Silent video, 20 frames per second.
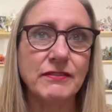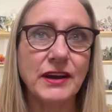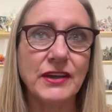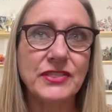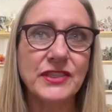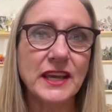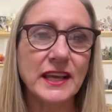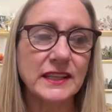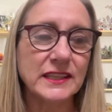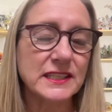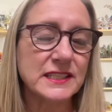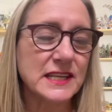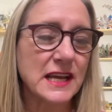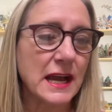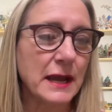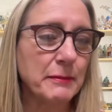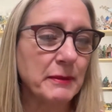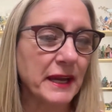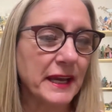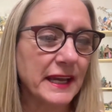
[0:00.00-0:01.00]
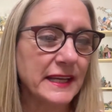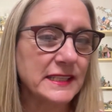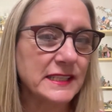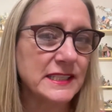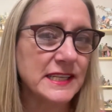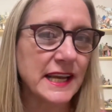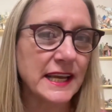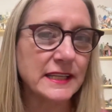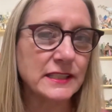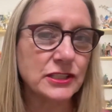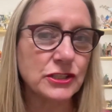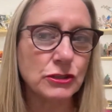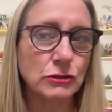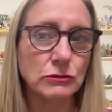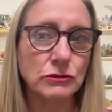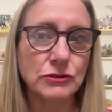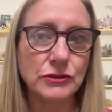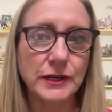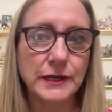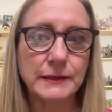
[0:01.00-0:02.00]
I think at the time I had 10
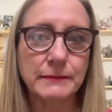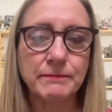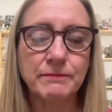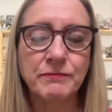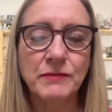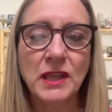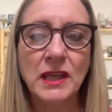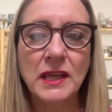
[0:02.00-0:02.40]
children,